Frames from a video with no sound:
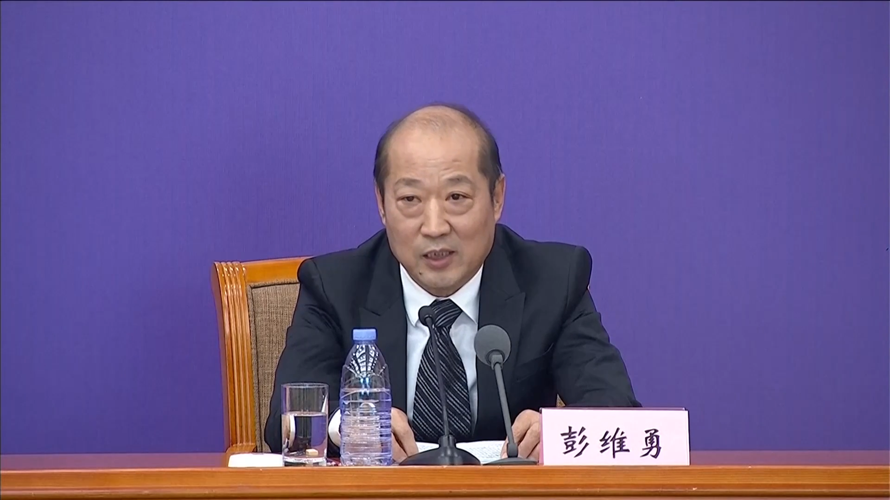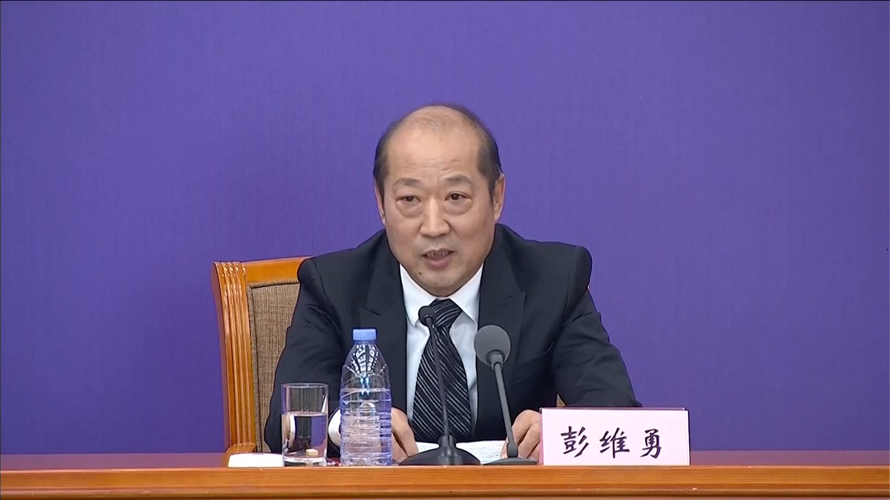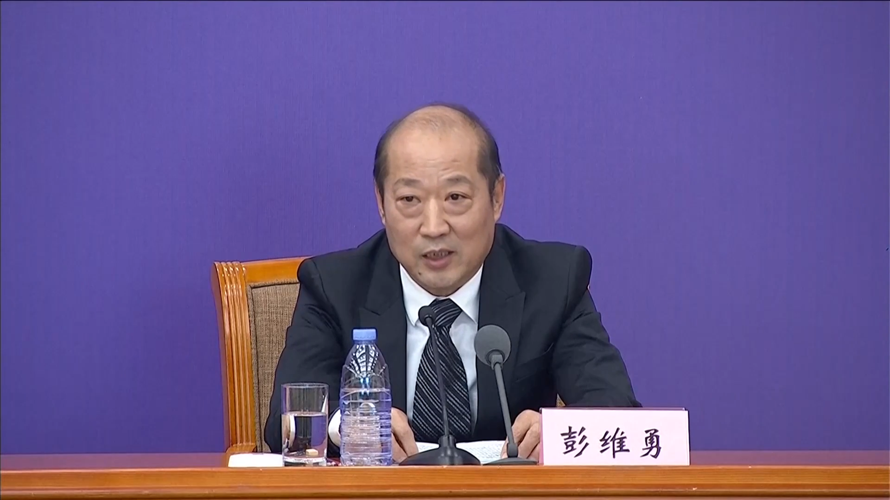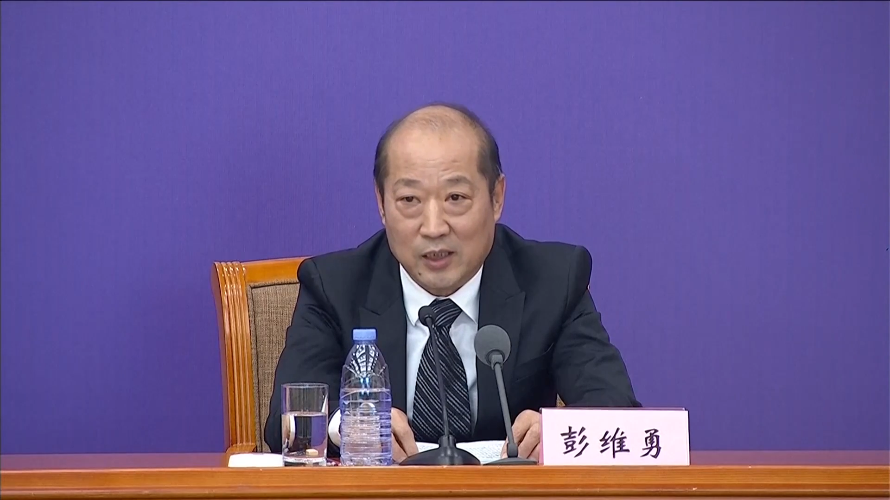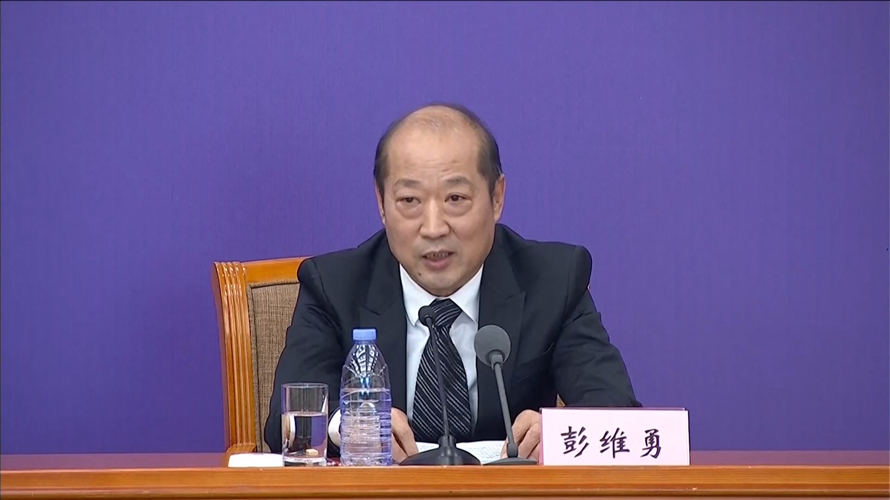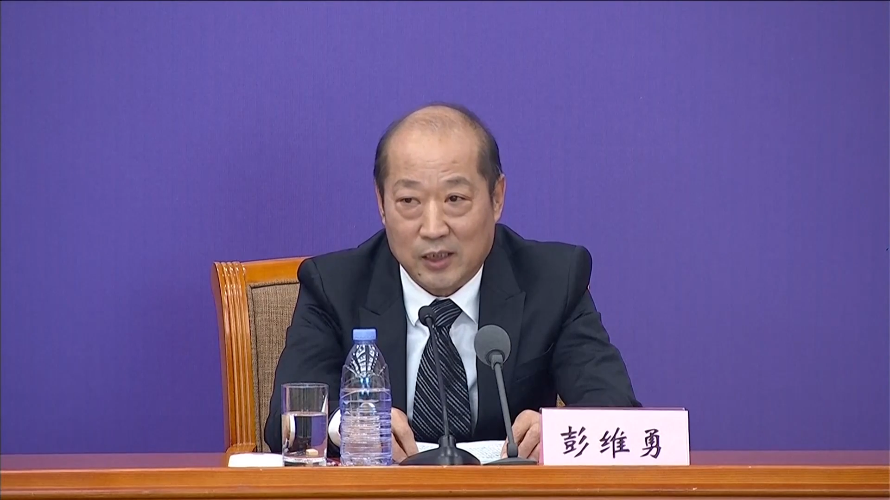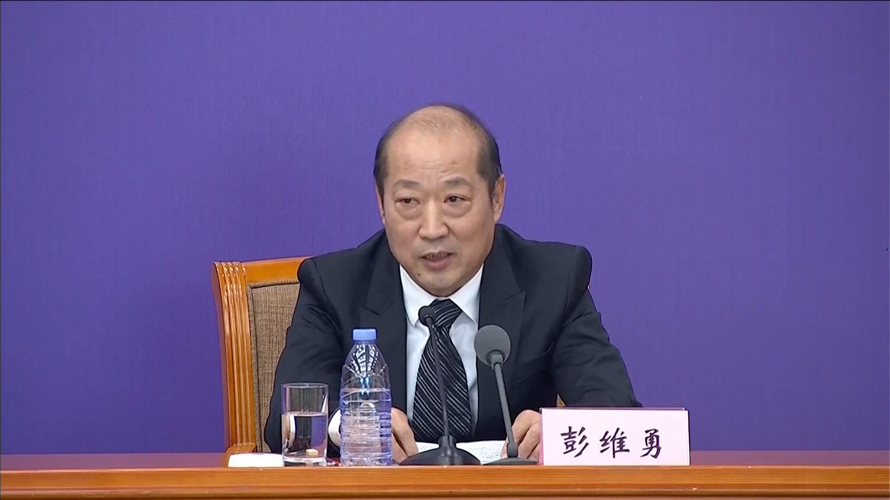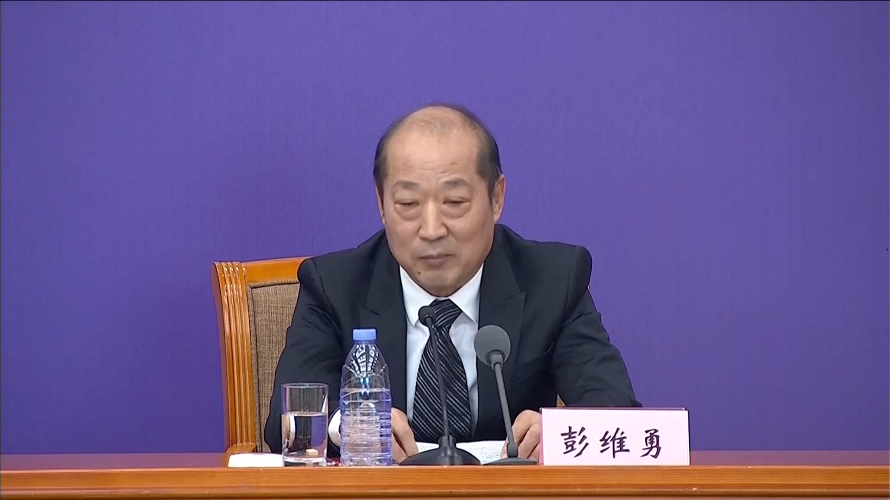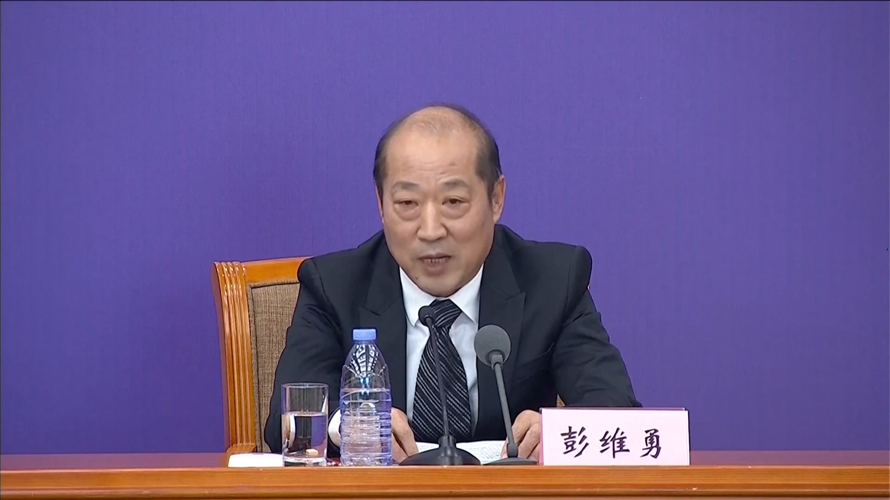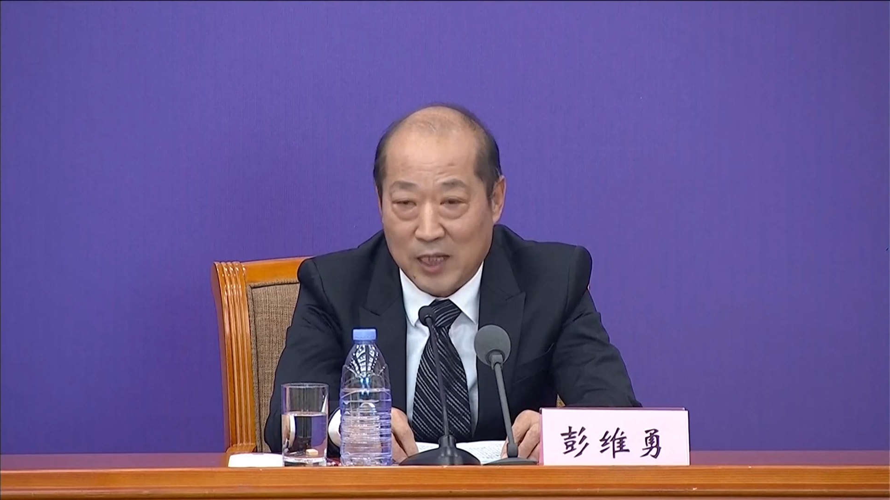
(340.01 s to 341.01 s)
Asian
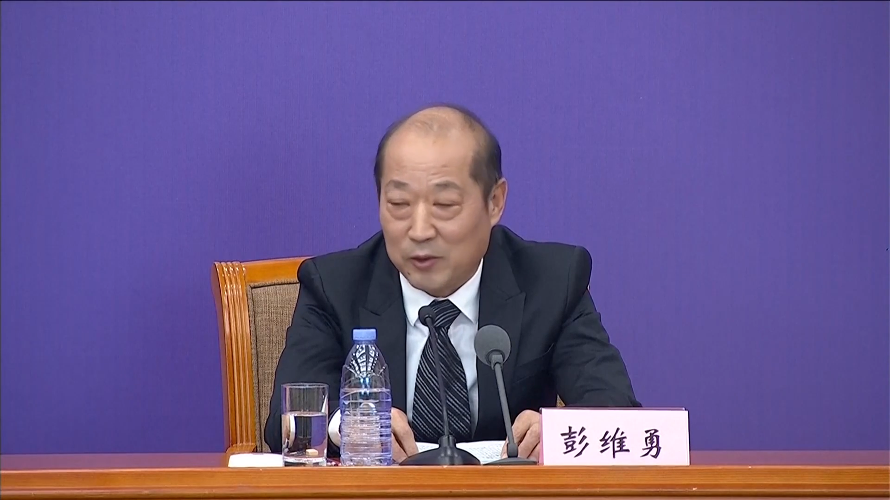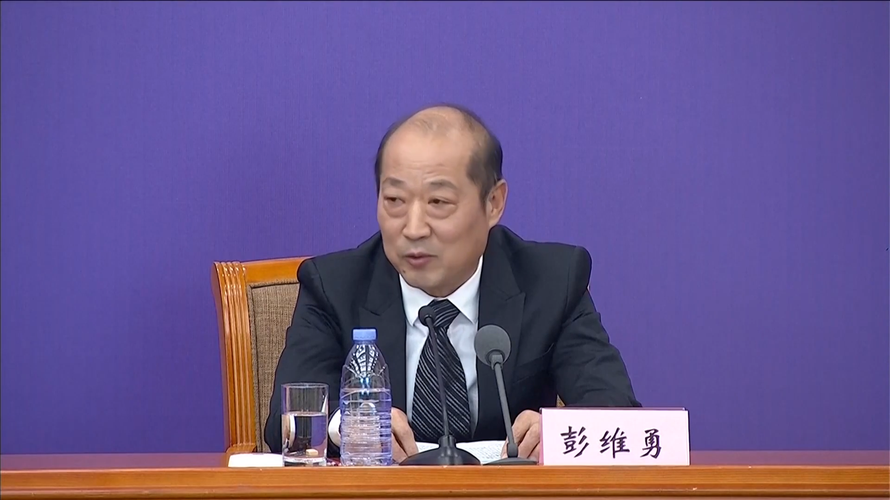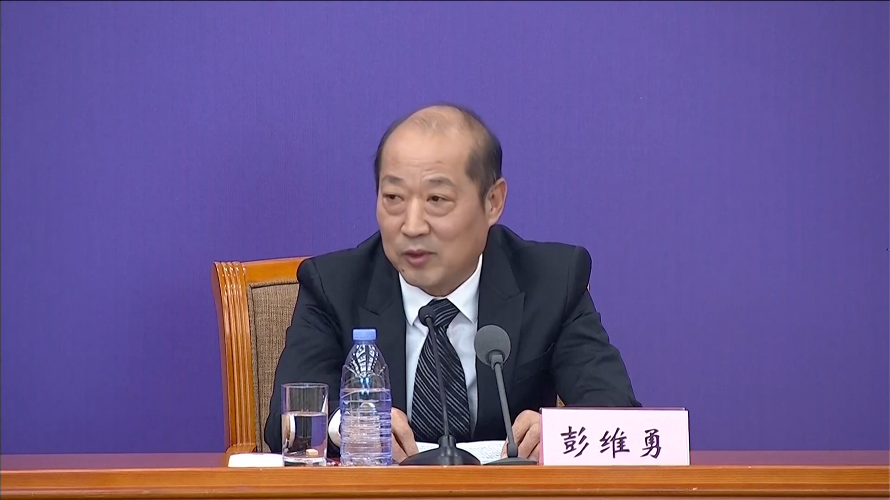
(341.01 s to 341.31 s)
football